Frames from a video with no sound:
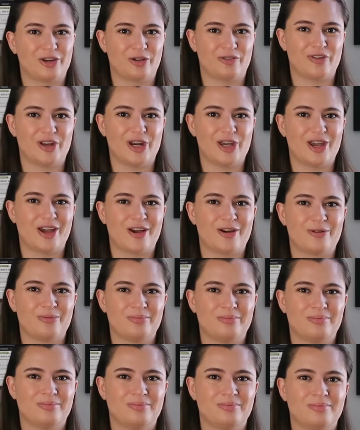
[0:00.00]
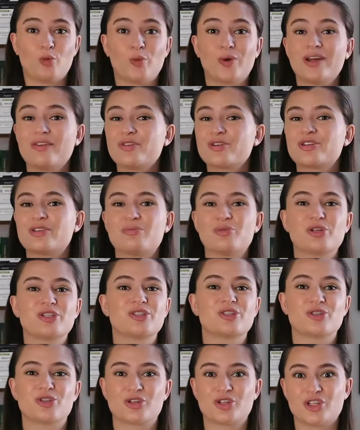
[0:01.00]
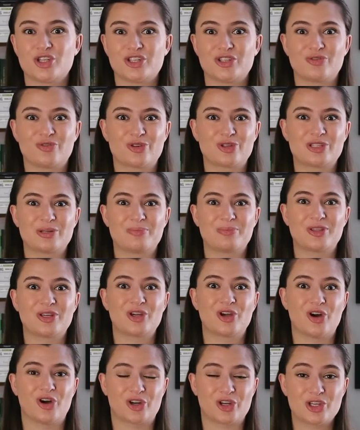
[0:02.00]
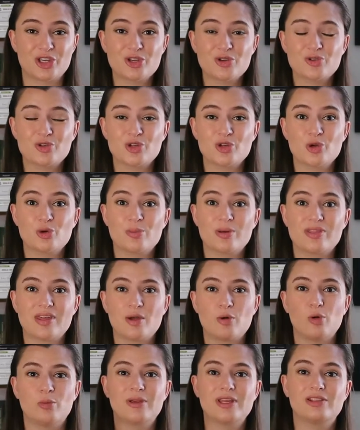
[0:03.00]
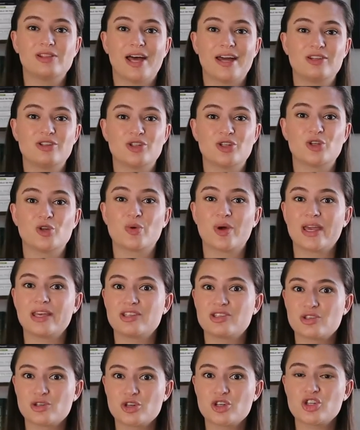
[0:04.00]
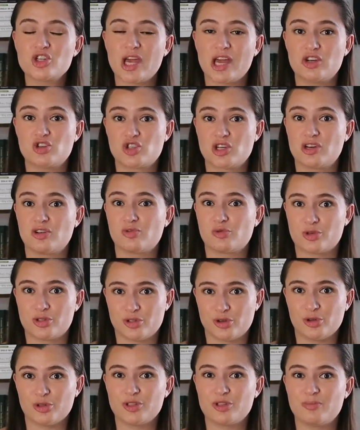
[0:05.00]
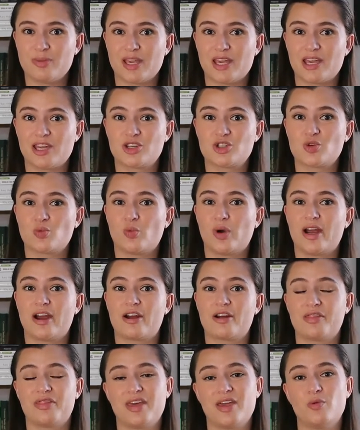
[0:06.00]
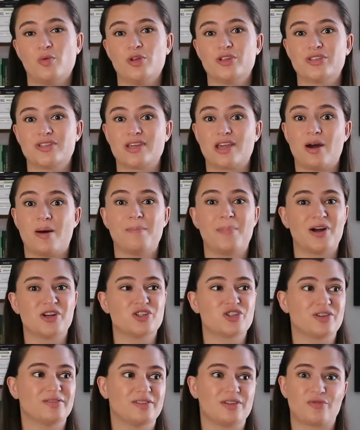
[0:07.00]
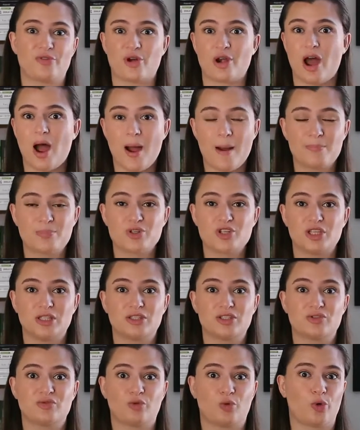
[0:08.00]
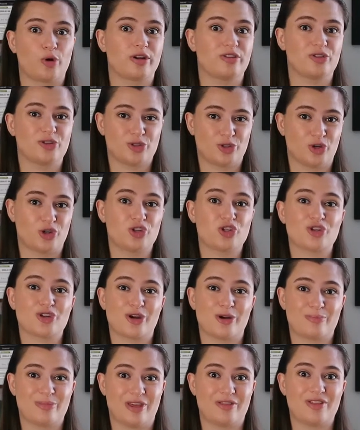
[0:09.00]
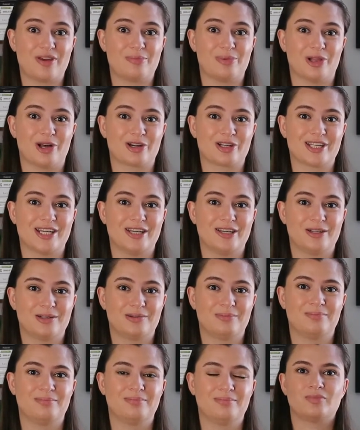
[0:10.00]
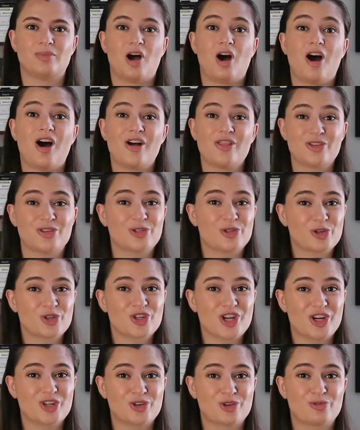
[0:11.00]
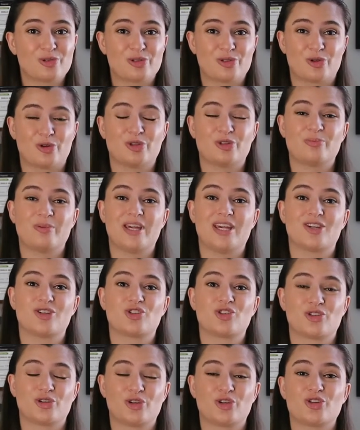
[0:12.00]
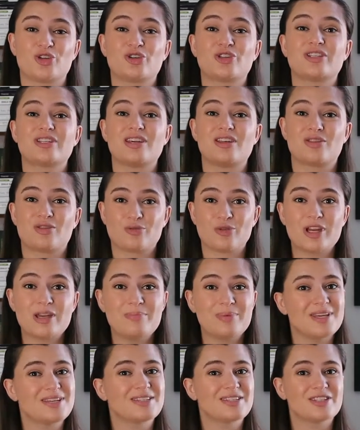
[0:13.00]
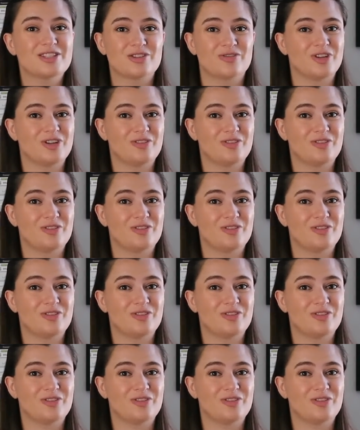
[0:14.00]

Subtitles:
your video. Whenever someone searches for something on YouTube, they will be led to a search engine results page where they will see a bunch of different options for the search term that they plugged in. On the search engine results page, searchers see 3 pieces of